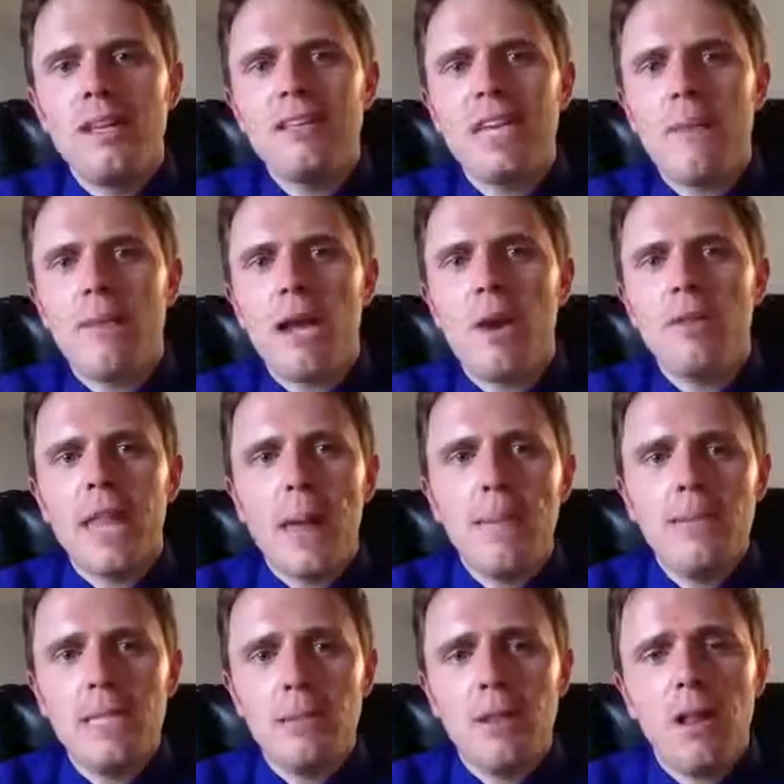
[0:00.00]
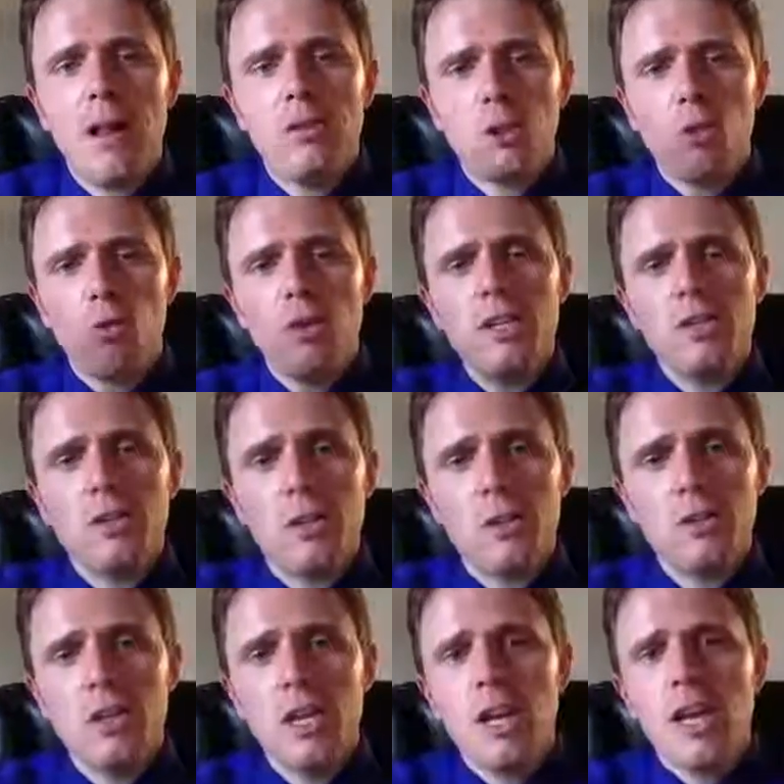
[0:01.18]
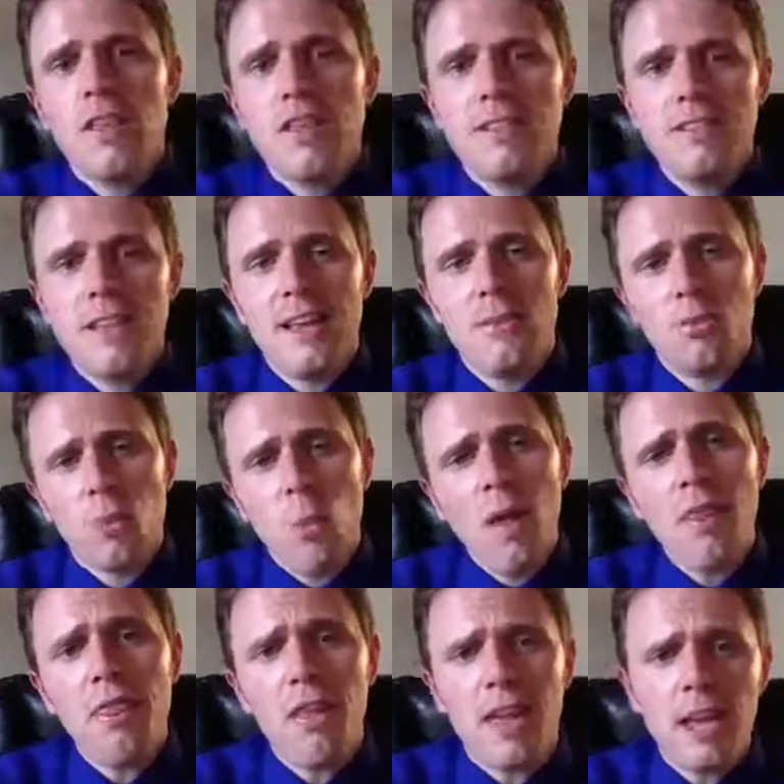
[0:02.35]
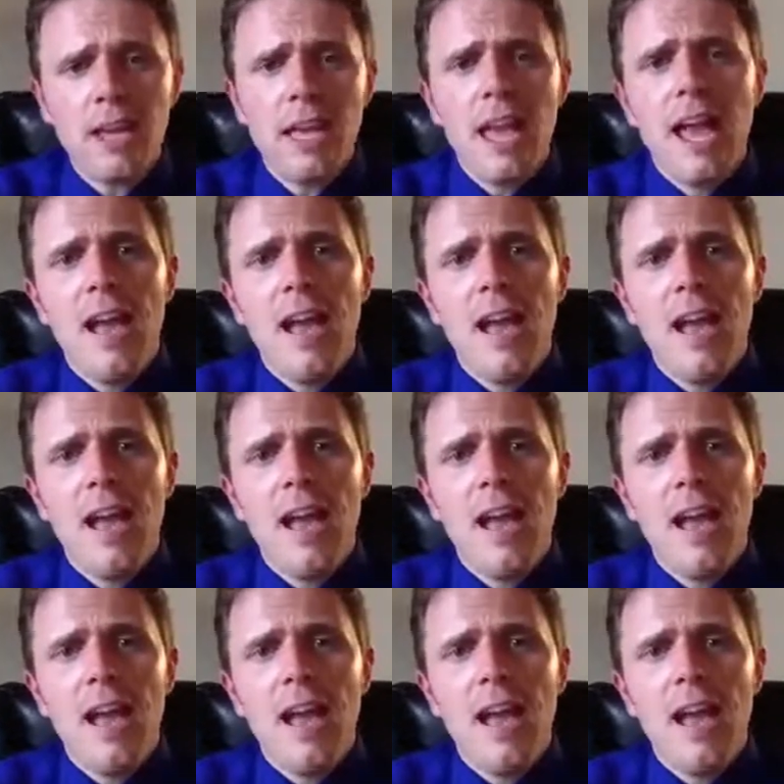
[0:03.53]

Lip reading: is coming out with epidemiological research that says one thing,